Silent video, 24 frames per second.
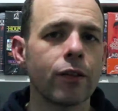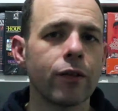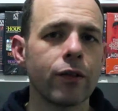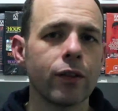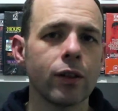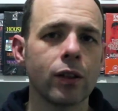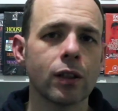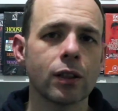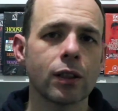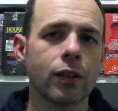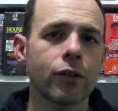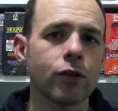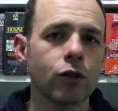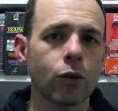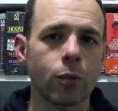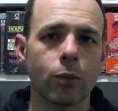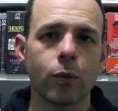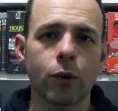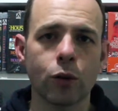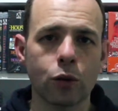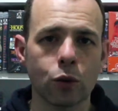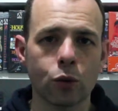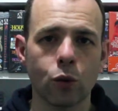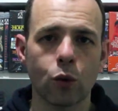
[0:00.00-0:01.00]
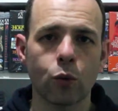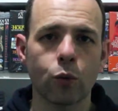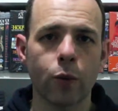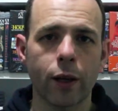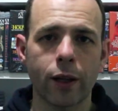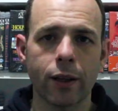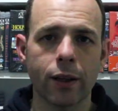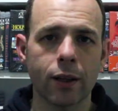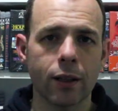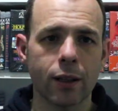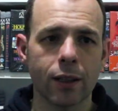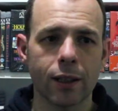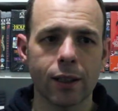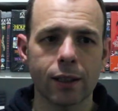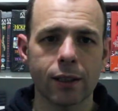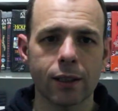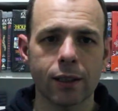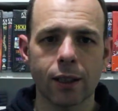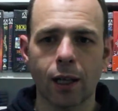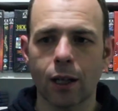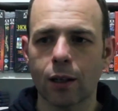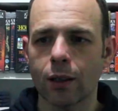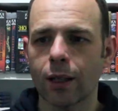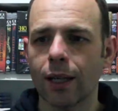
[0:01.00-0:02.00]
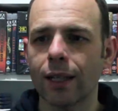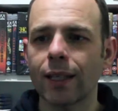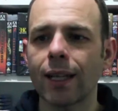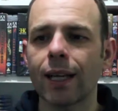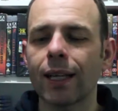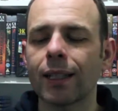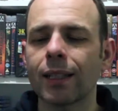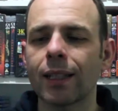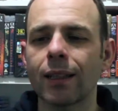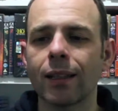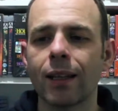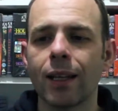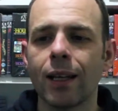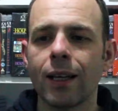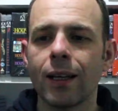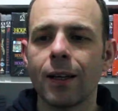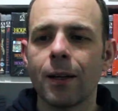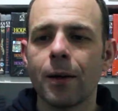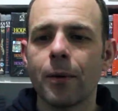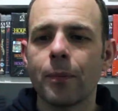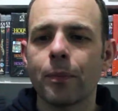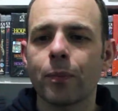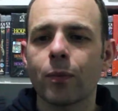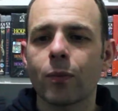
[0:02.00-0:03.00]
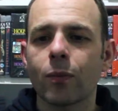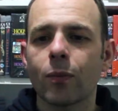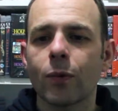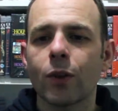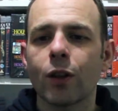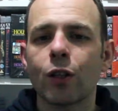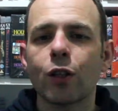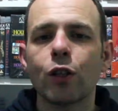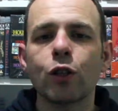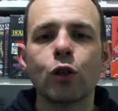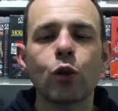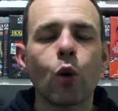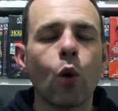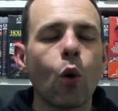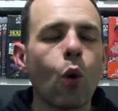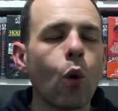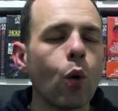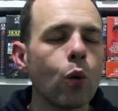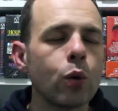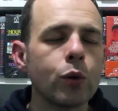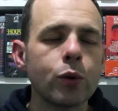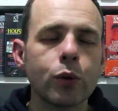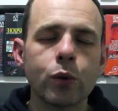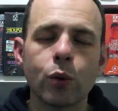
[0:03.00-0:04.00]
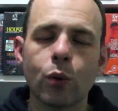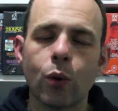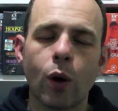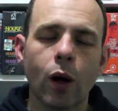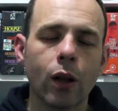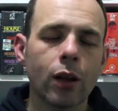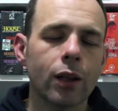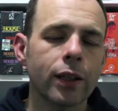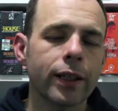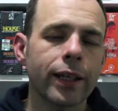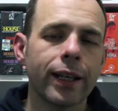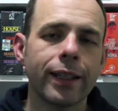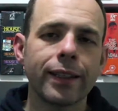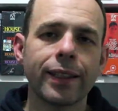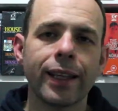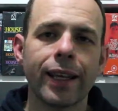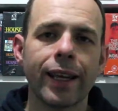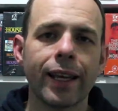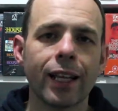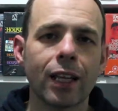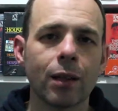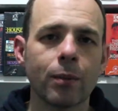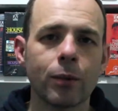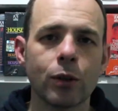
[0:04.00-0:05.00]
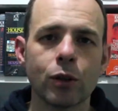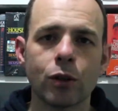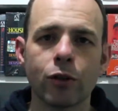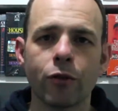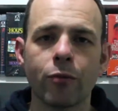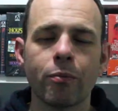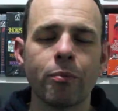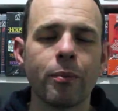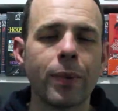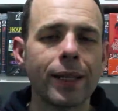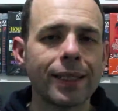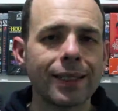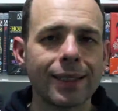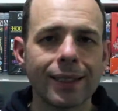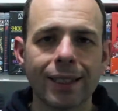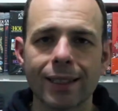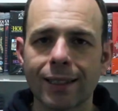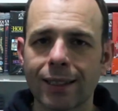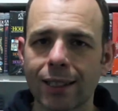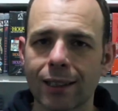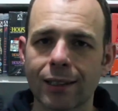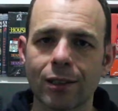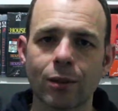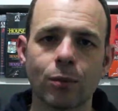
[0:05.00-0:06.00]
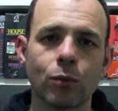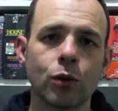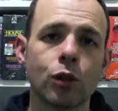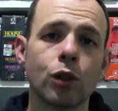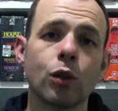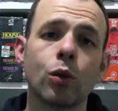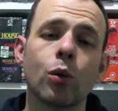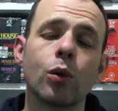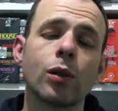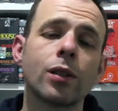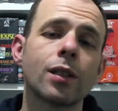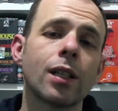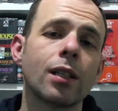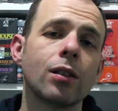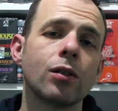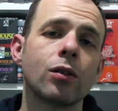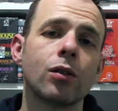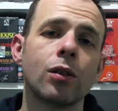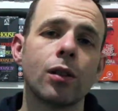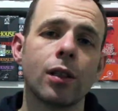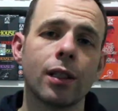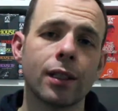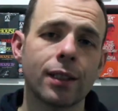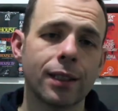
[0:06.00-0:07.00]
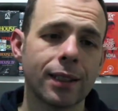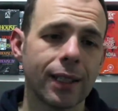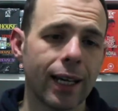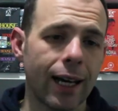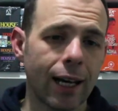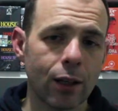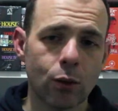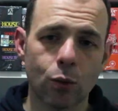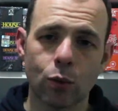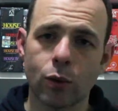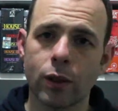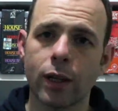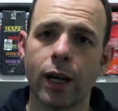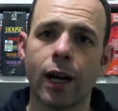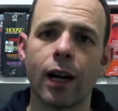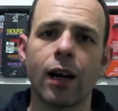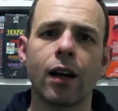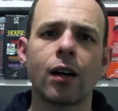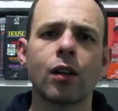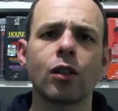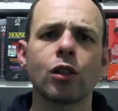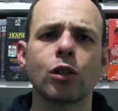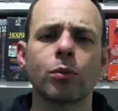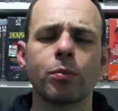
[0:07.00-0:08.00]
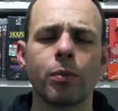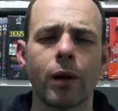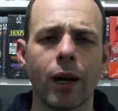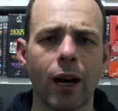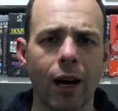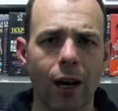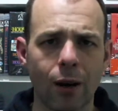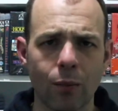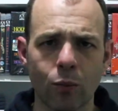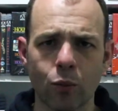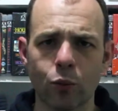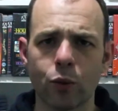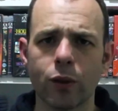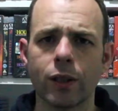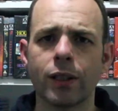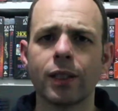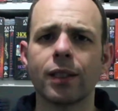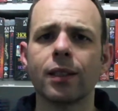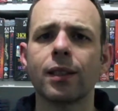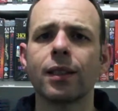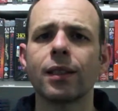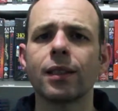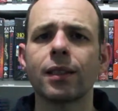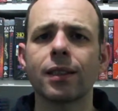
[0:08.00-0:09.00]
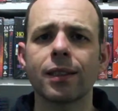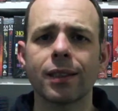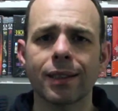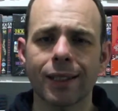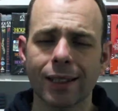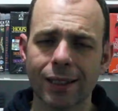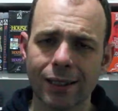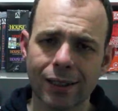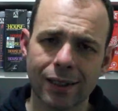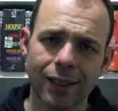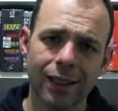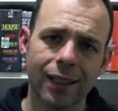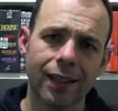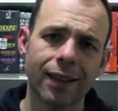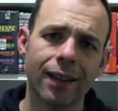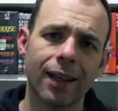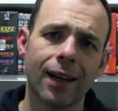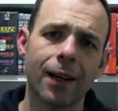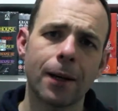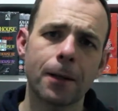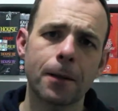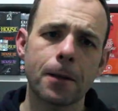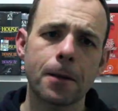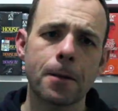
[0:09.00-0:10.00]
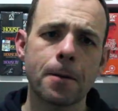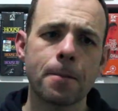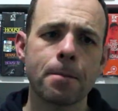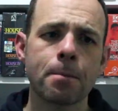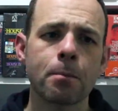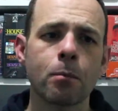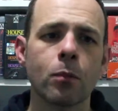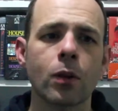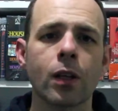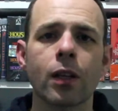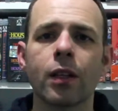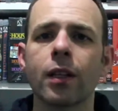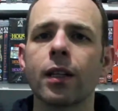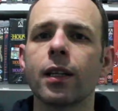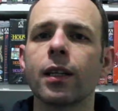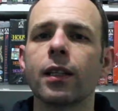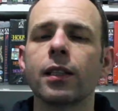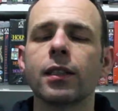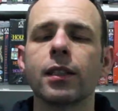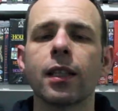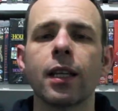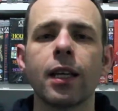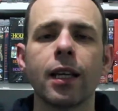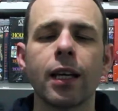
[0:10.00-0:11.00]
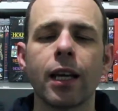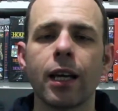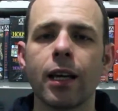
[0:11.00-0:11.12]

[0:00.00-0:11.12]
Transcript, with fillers: to feel as if something's not right there at the start. And, and there is also other kind of elements of mysticism. She looks into like tarot cards, palm readings, things like that. There is